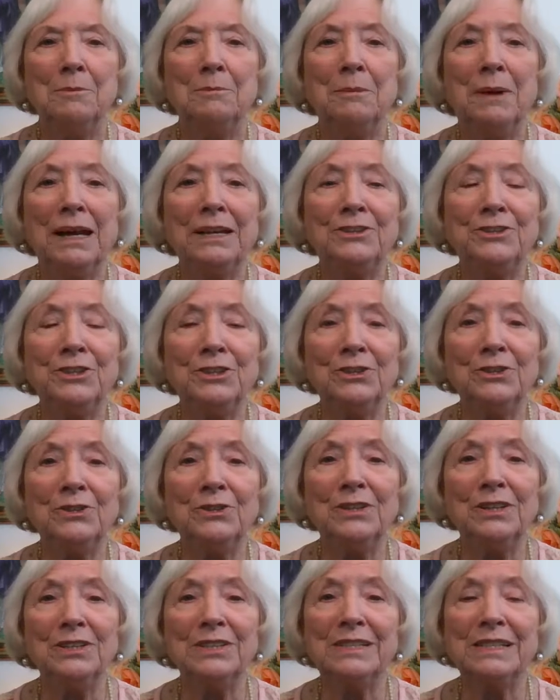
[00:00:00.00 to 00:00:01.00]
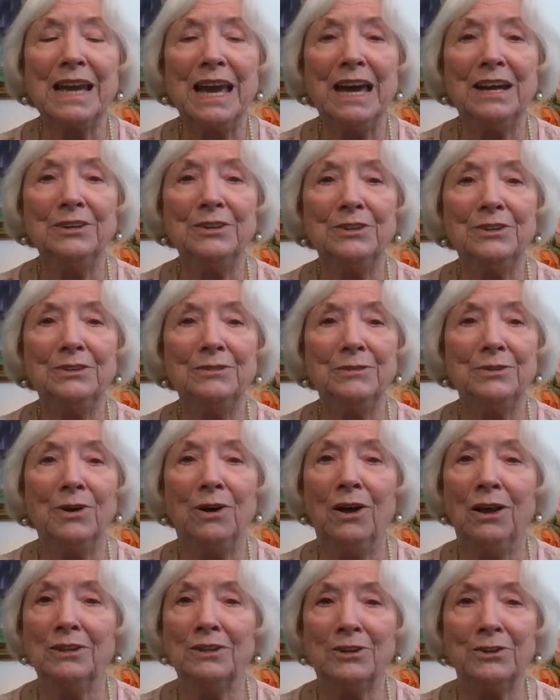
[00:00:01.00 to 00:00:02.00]
My children are scattered
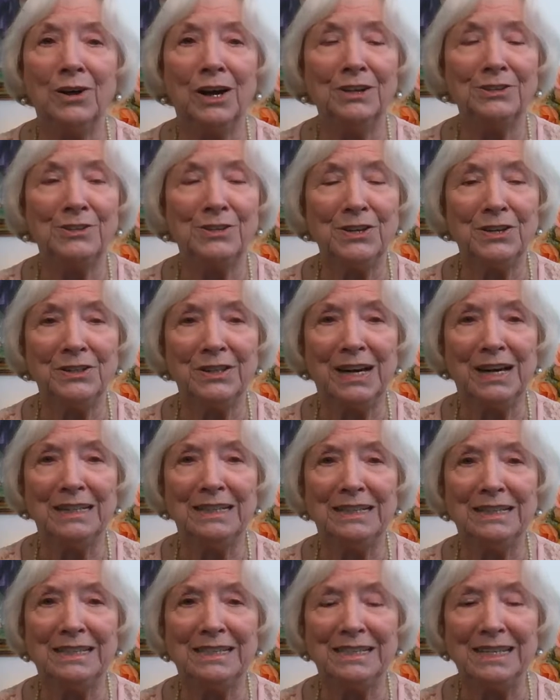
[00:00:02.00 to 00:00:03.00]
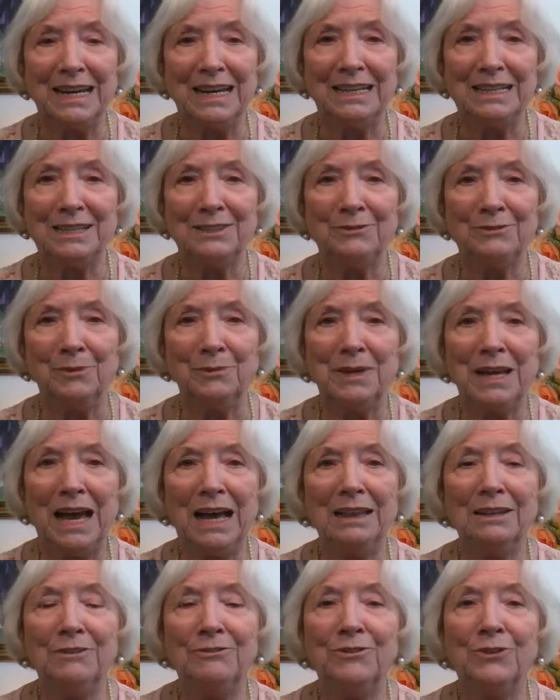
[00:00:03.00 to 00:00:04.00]
all across the United States, from
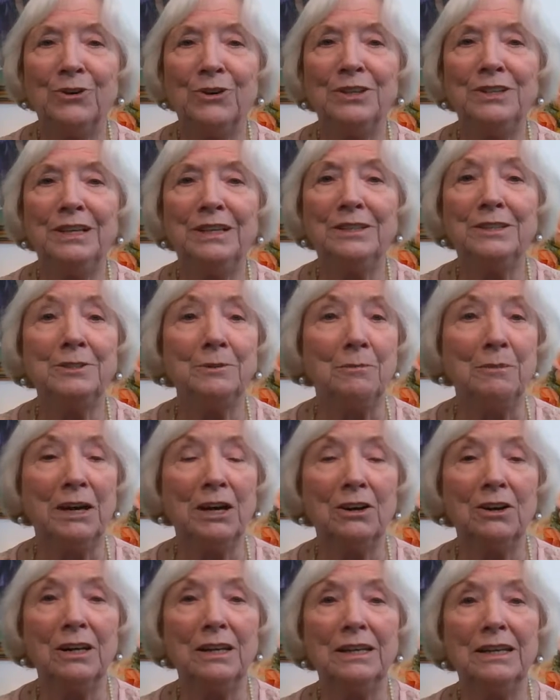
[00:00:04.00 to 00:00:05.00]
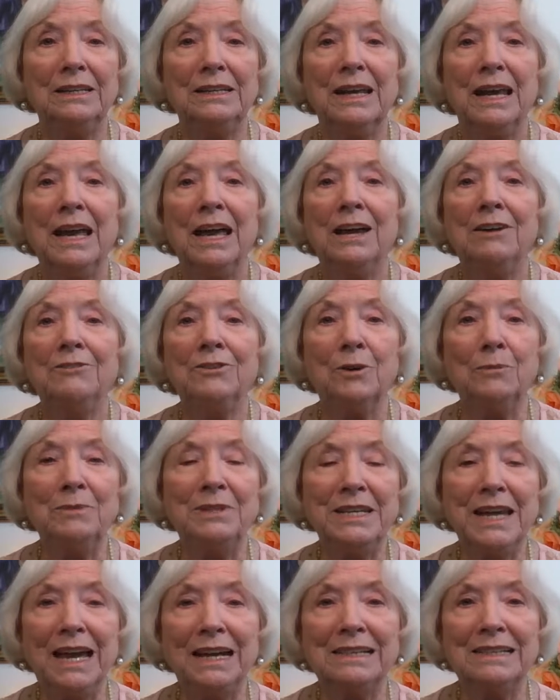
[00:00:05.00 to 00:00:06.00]
California to Maryland,
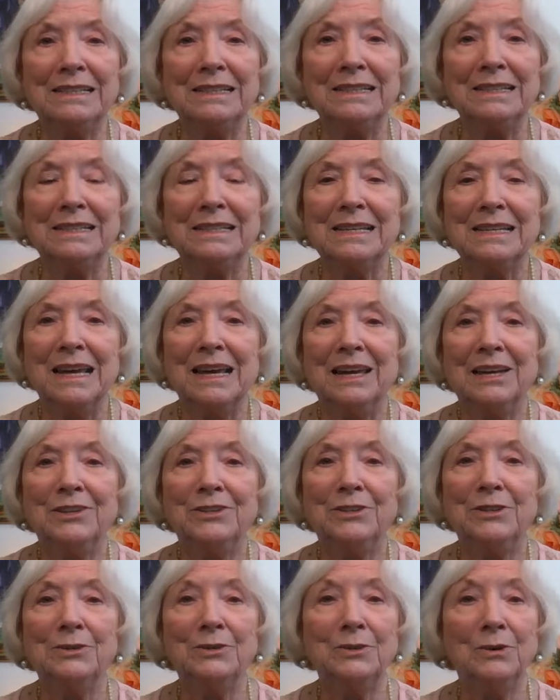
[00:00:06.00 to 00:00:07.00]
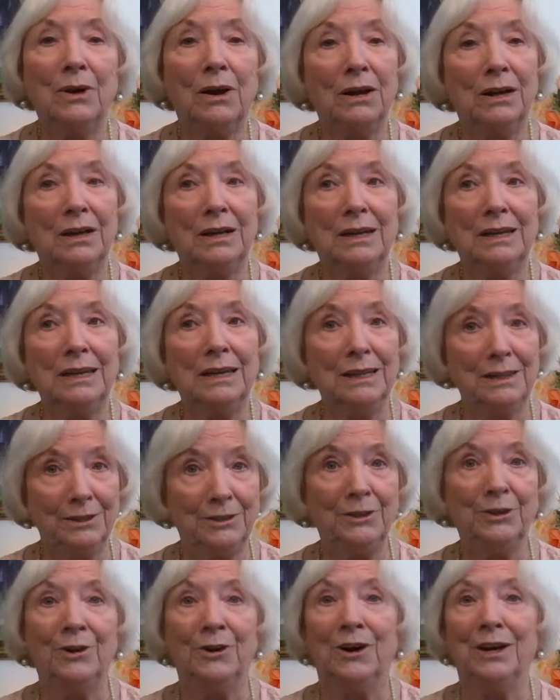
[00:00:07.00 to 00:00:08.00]
from Texas to
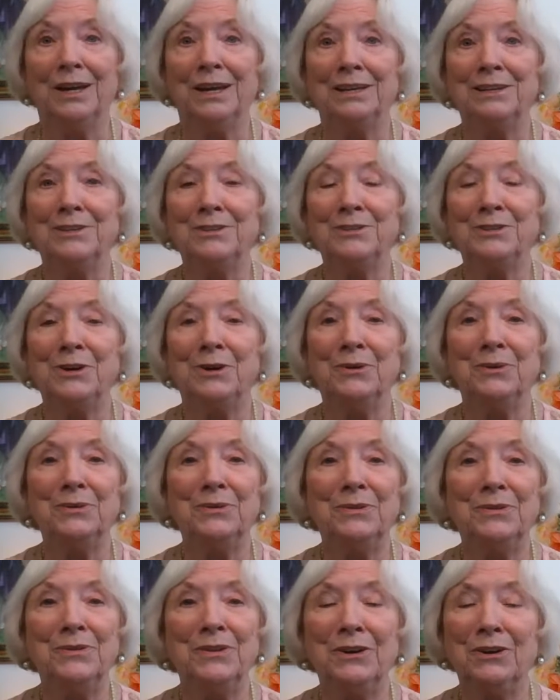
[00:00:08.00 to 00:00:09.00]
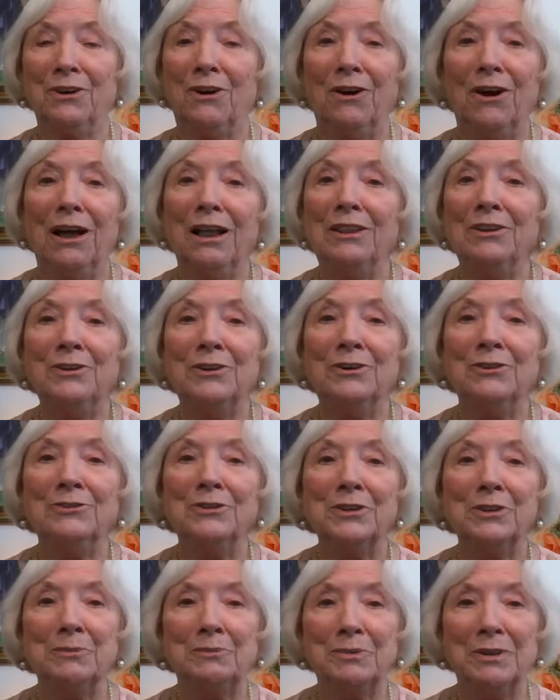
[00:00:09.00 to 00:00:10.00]
Illinois. So they're all
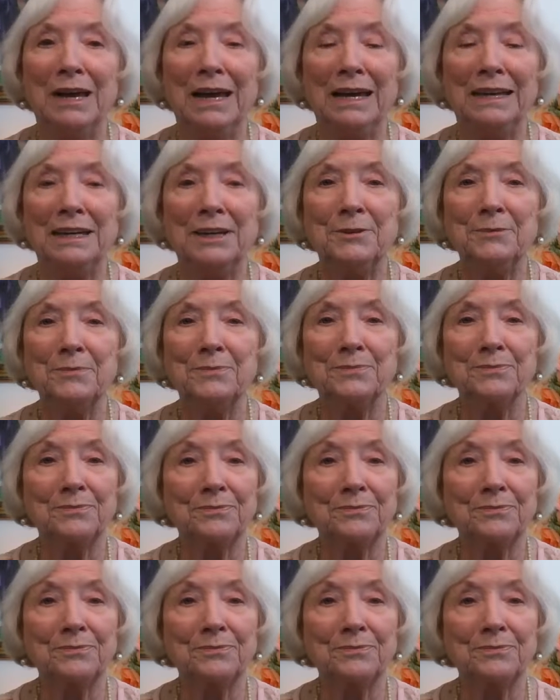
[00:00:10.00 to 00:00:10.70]
over the planet.